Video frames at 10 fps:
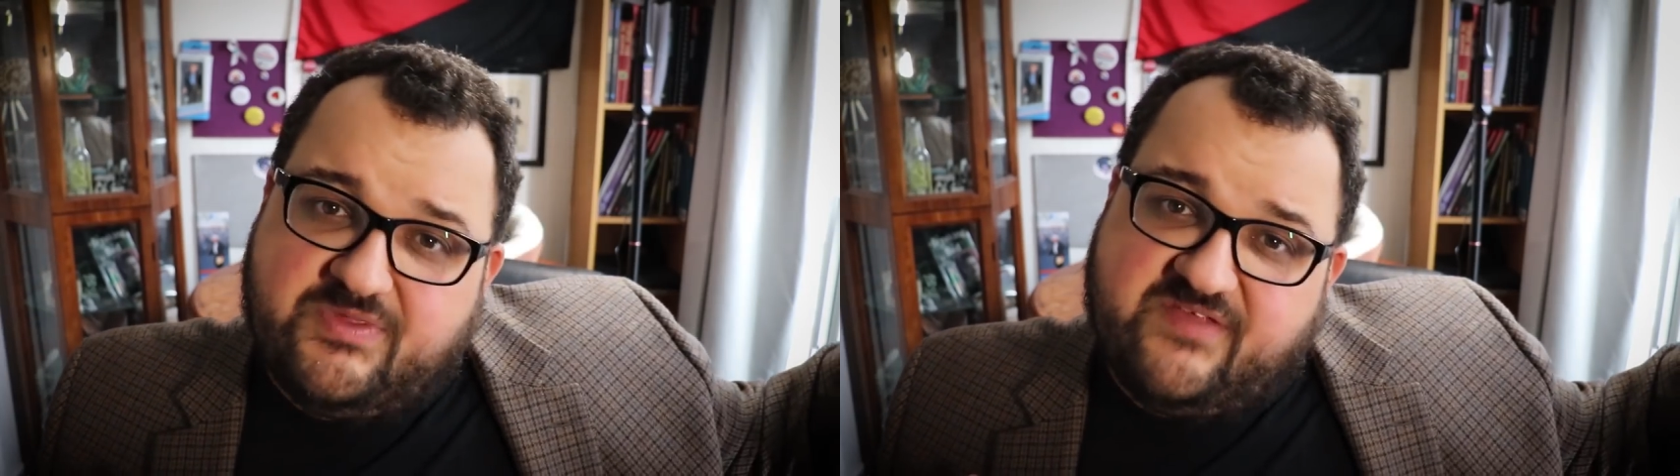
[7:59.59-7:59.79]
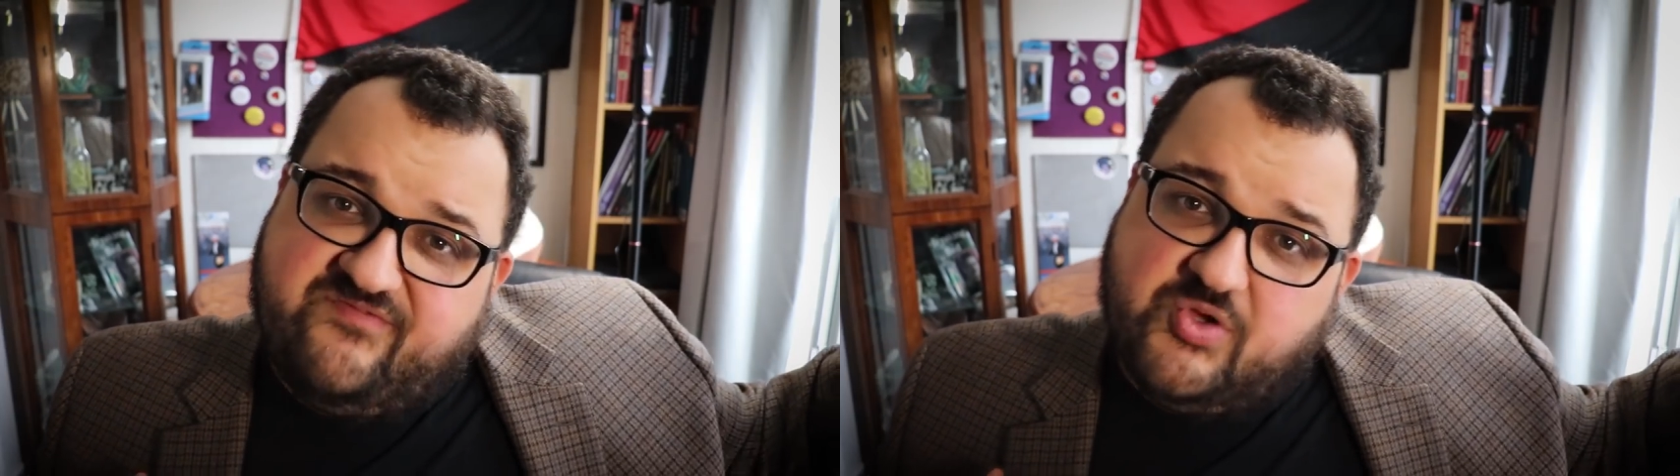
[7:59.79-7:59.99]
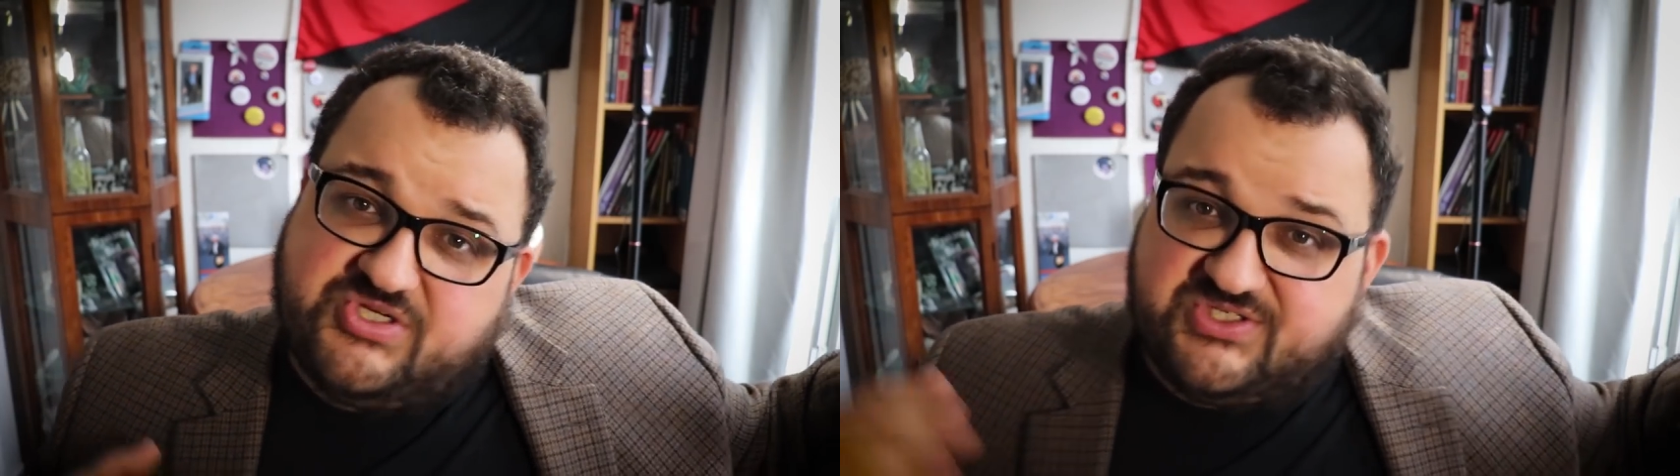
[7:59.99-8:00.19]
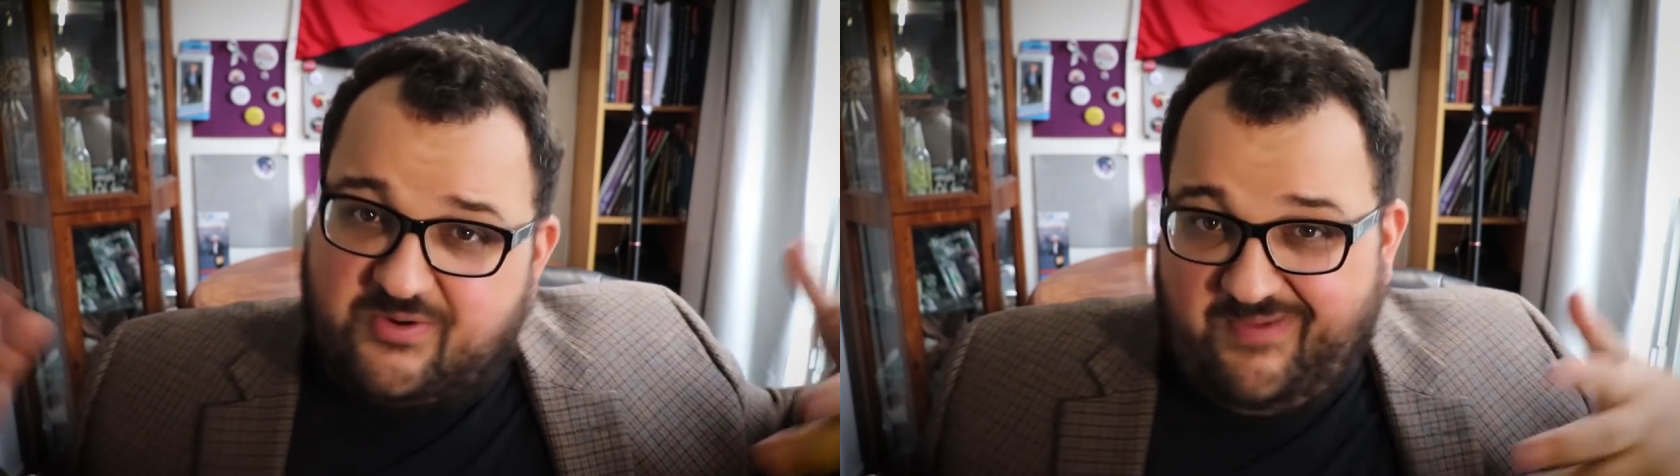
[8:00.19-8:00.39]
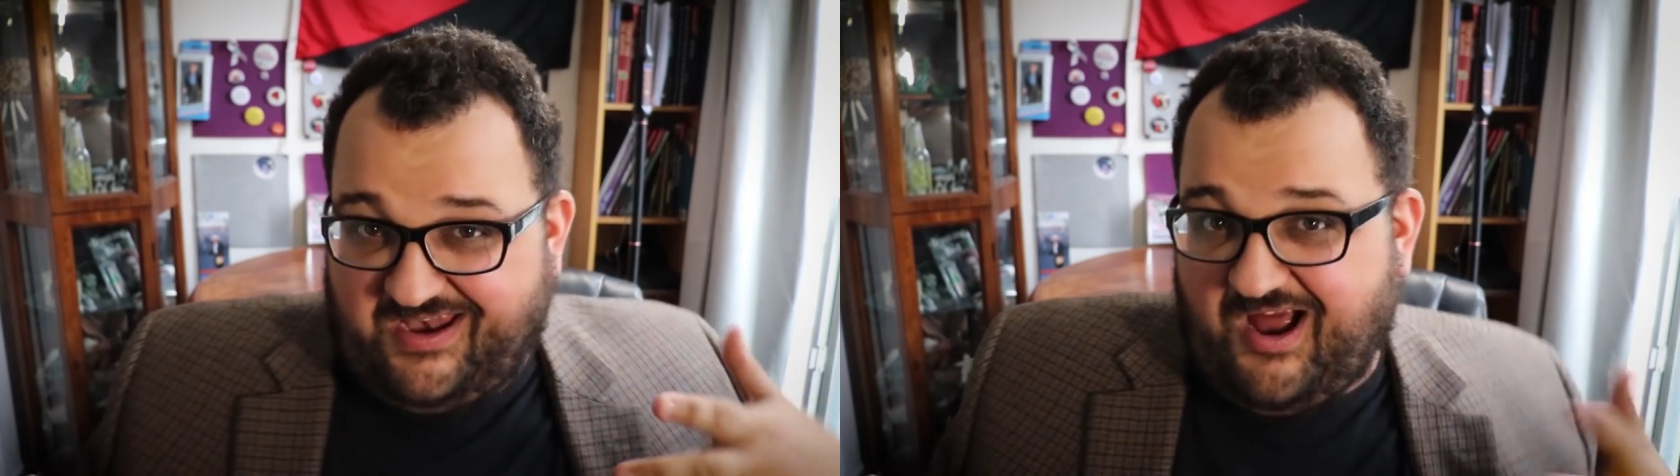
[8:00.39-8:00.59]
with
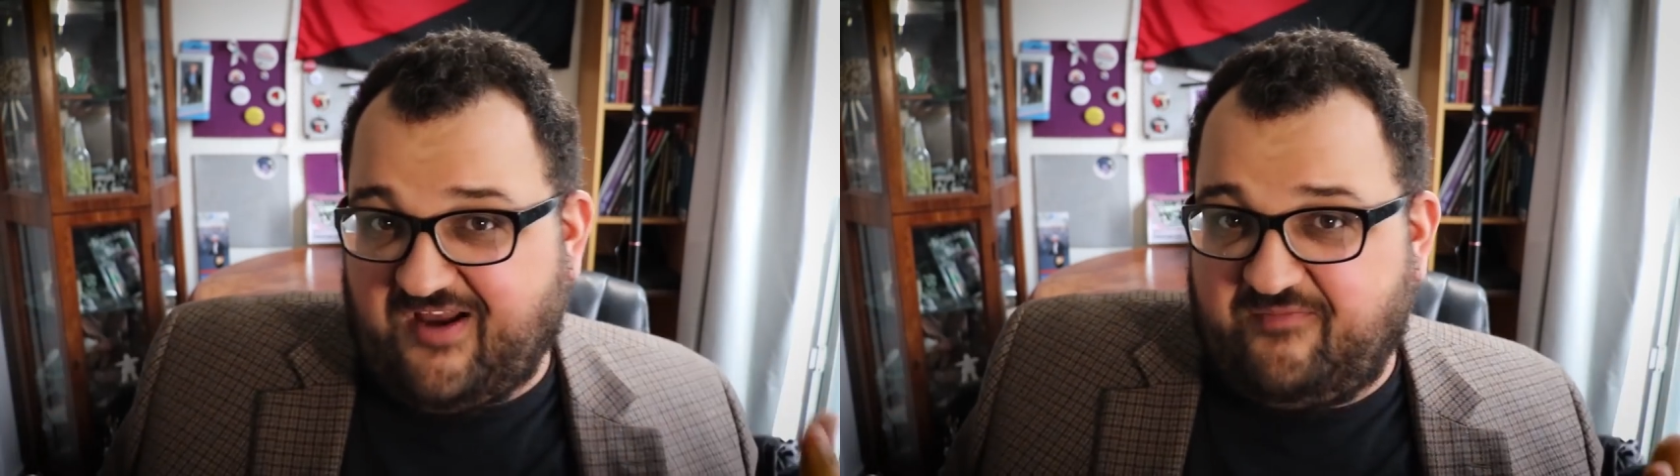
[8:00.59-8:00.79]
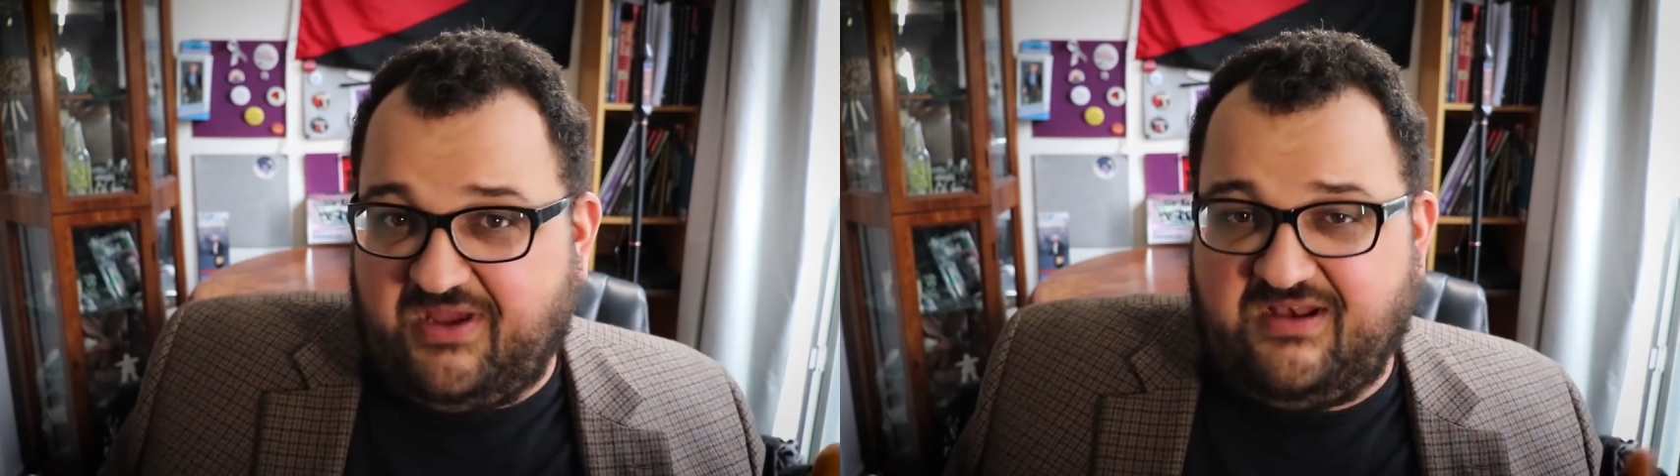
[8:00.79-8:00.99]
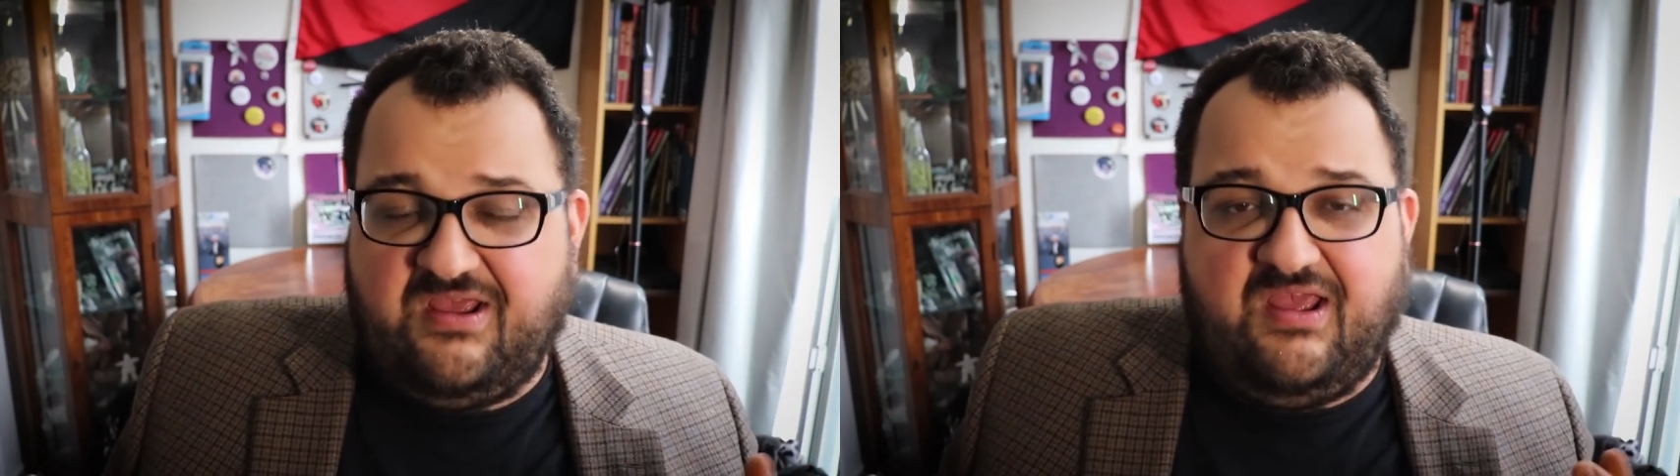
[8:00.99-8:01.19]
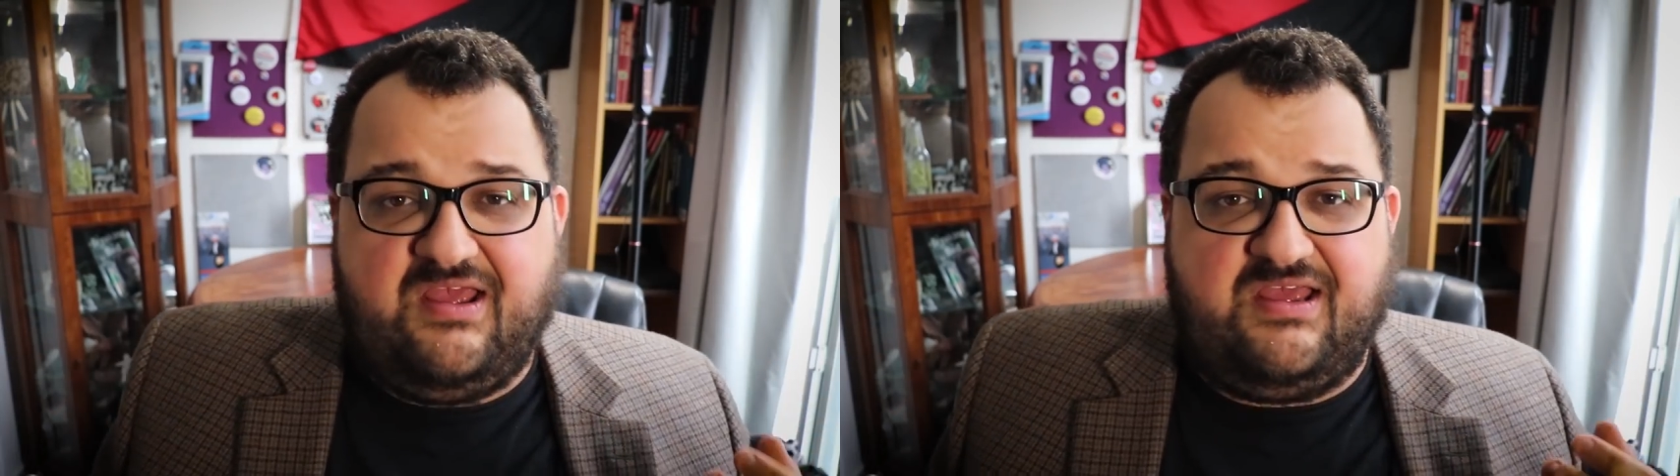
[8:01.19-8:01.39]
Confucius or might not have been